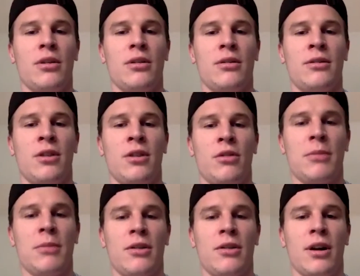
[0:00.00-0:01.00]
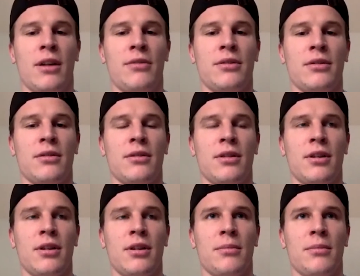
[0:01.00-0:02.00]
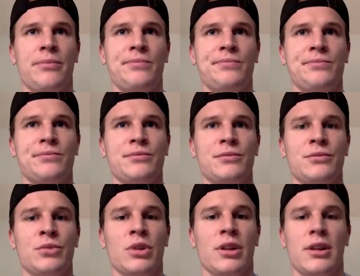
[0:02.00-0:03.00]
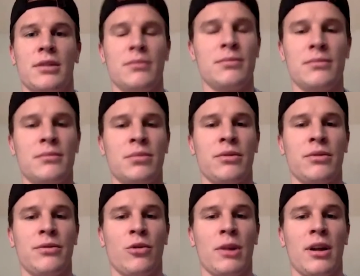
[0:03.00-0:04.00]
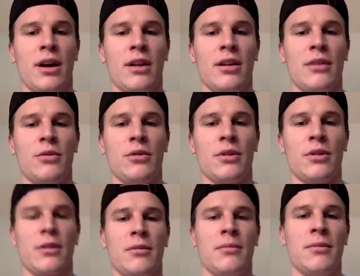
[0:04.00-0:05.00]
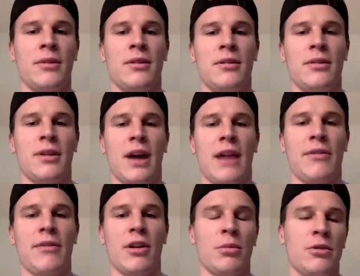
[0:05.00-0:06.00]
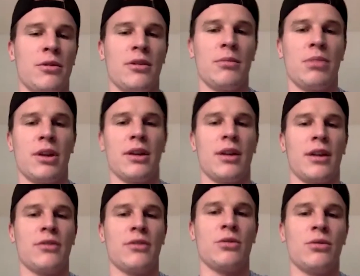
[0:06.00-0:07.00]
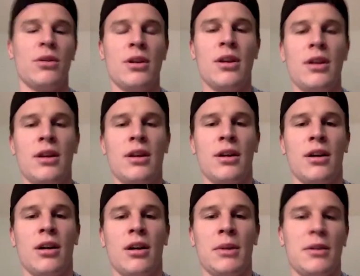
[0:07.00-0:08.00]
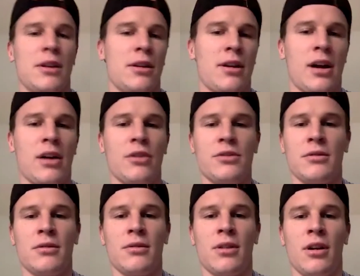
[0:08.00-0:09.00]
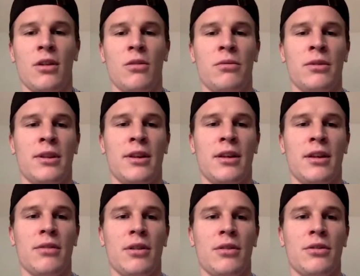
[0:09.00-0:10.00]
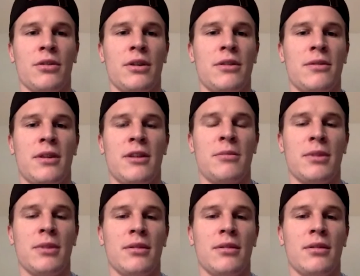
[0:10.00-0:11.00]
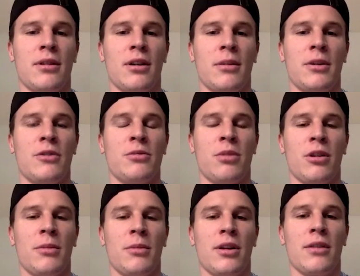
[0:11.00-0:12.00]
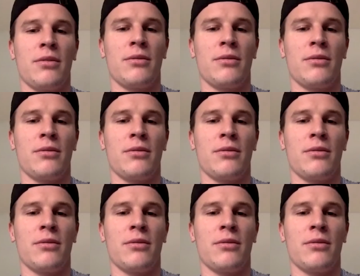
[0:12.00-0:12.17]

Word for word: tone in my craft and really perform at a high level, and to have that opportunity to play in high school and then college and hopefully the NFL. So he's been a huge part of my life.